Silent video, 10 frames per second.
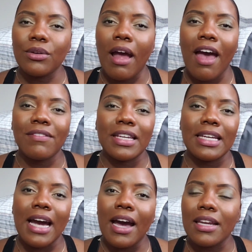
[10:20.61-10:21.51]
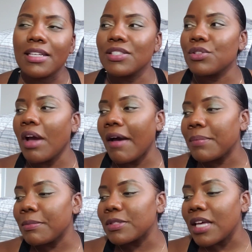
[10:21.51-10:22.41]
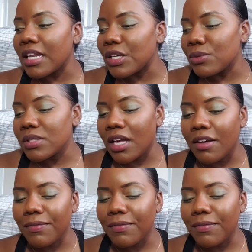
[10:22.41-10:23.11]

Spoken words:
don't have any guidance, you don't have people telling you stuff.